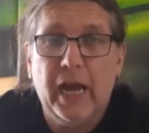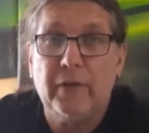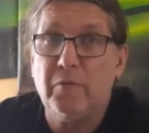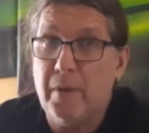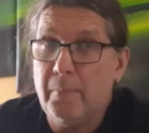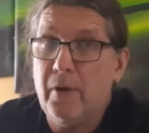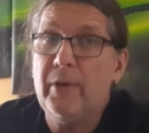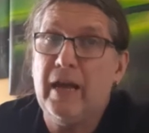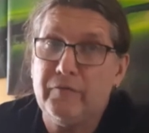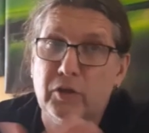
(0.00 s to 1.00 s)
And remember, we
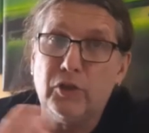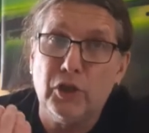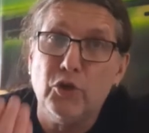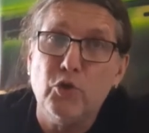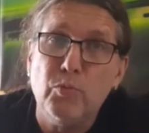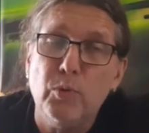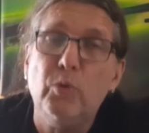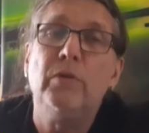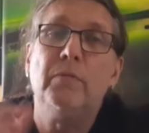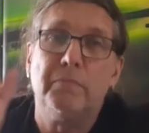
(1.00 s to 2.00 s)
have the, the new
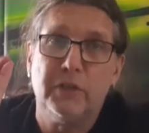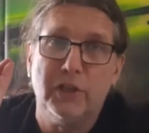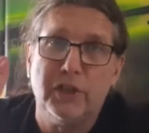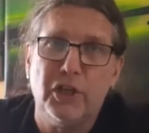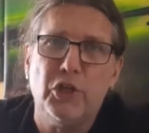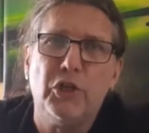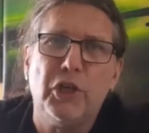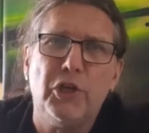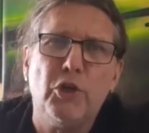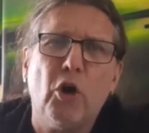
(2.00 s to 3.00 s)
moon, the, the, the
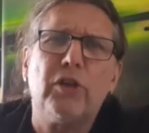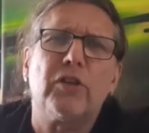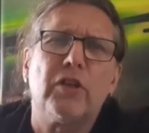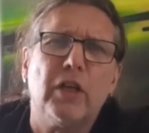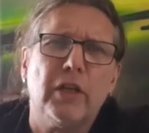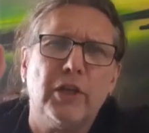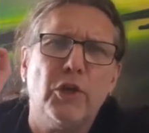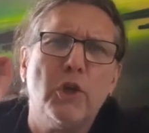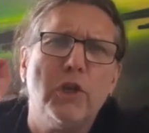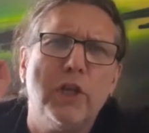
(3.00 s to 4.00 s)
not the,
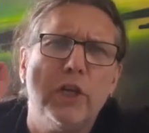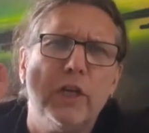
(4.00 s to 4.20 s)
the,